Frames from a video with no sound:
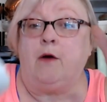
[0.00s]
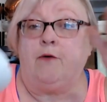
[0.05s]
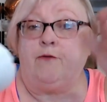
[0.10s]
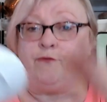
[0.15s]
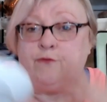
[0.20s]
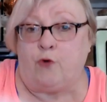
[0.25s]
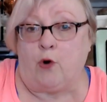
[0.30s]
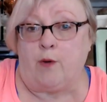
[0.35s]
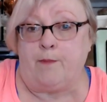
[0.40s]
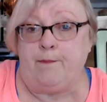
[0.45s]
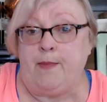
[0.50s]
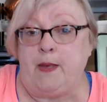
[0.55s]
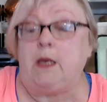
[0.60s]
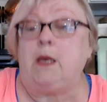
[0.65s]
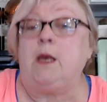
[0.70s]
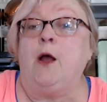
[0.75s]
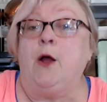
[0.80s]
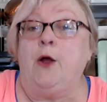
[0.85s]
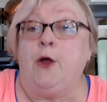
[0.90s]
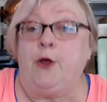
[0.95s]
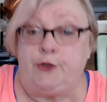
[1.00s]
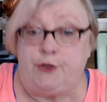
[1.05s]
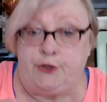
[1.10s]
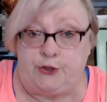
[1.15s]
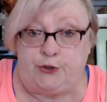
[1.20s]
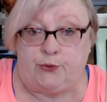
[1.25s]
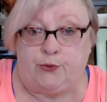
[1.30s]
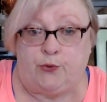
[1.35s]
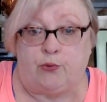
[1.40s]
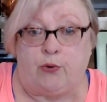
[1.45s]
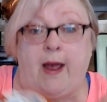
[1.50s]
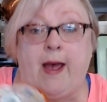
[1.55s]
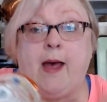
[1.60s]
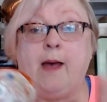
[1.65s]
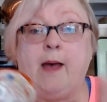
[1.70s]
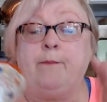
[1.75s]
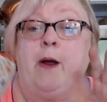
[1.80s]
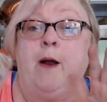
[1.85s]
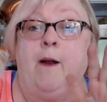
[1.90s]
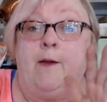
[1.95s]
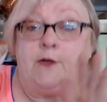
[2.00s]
for me to grab